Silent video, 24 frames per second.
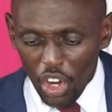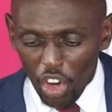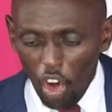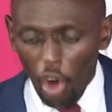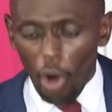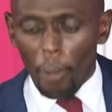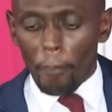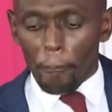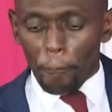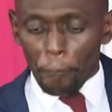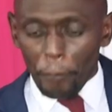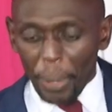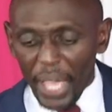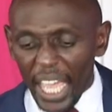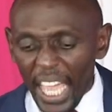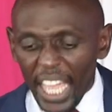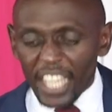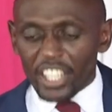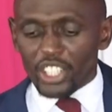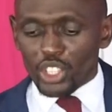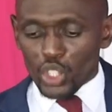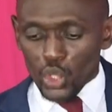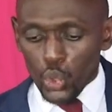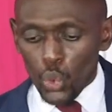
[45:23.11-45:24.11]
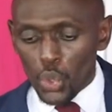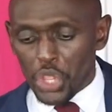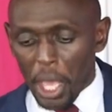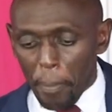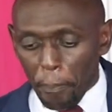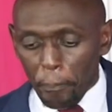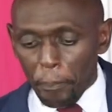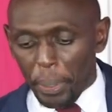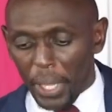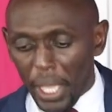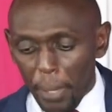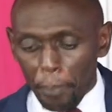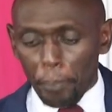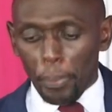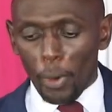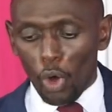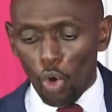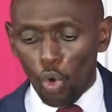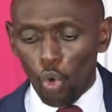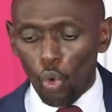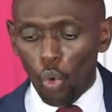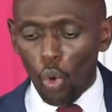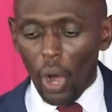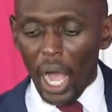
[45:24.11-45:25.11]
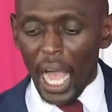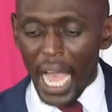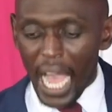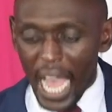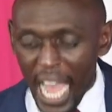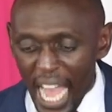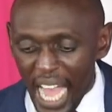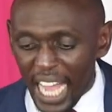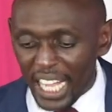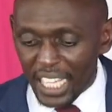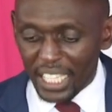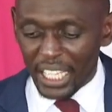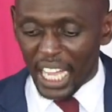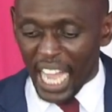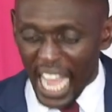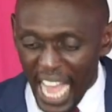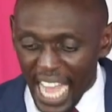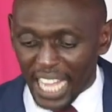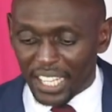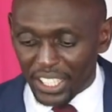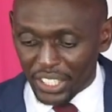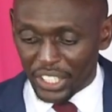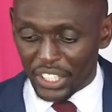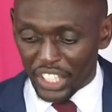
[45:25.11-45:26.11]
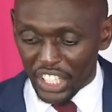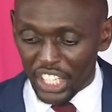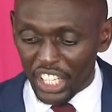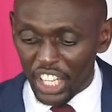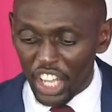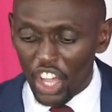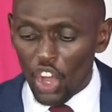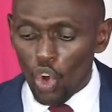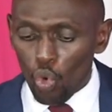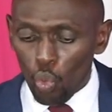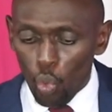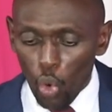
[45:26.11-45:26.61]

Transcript: compared to the people who are hungry,